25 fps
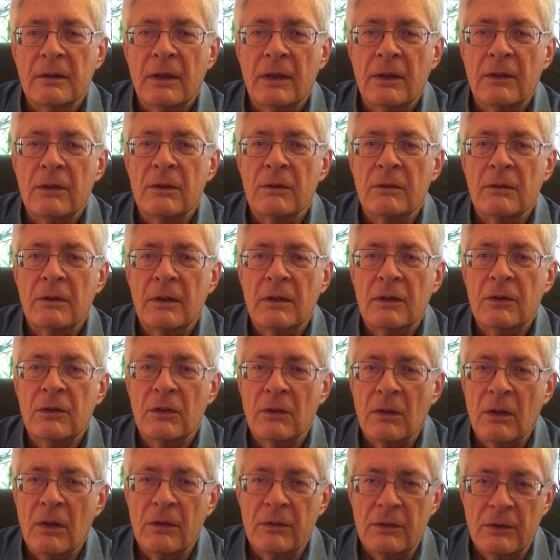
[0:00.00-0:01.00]
in
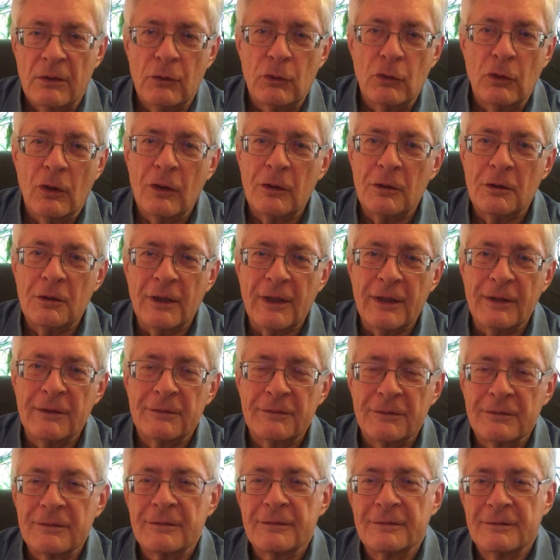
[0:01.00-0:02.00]
your other
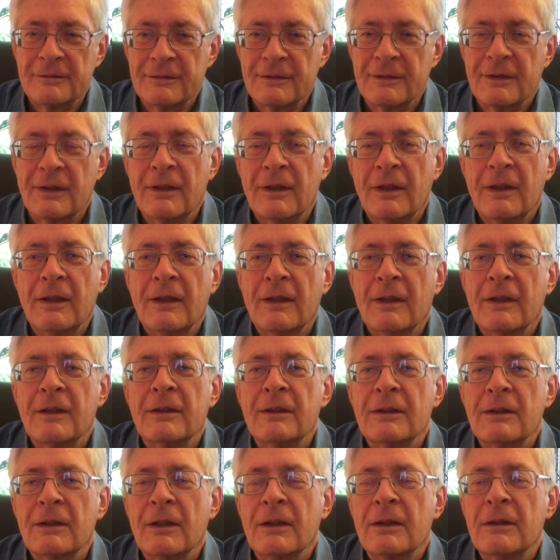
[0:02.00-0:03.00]
life.
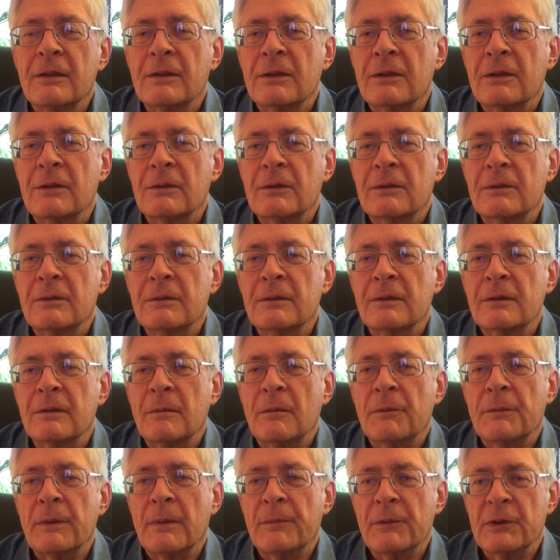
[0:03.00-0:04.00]

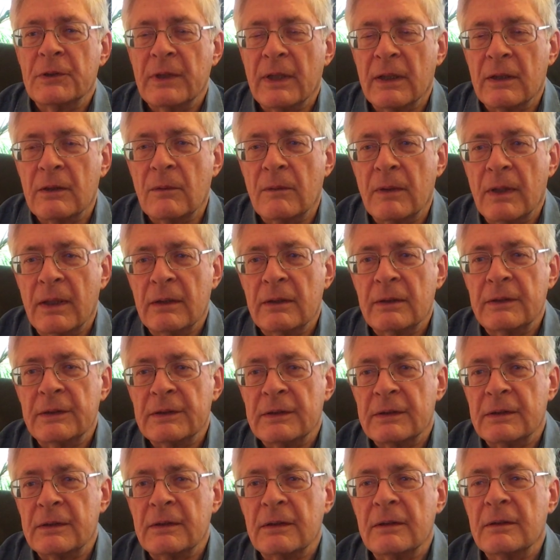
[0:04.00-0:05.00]
So I'm a
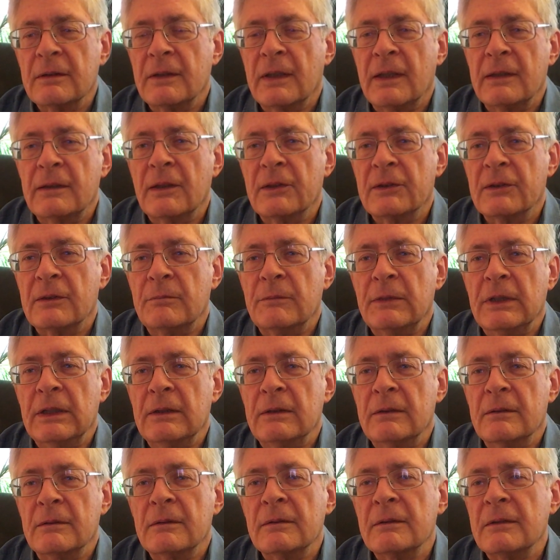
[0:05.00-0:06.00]
psychoanalyst. That doesn't
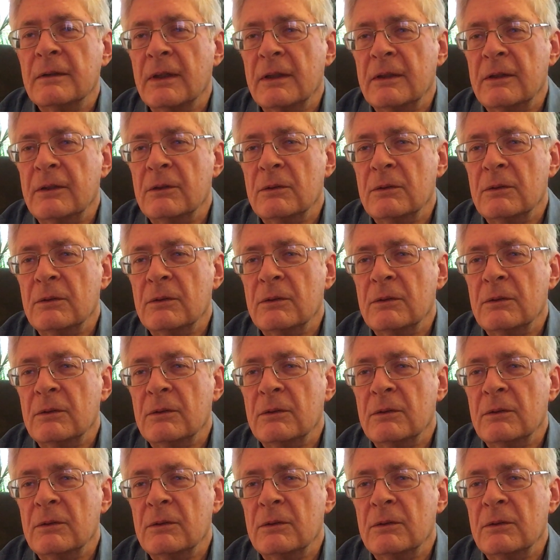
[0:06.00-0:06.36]
mean that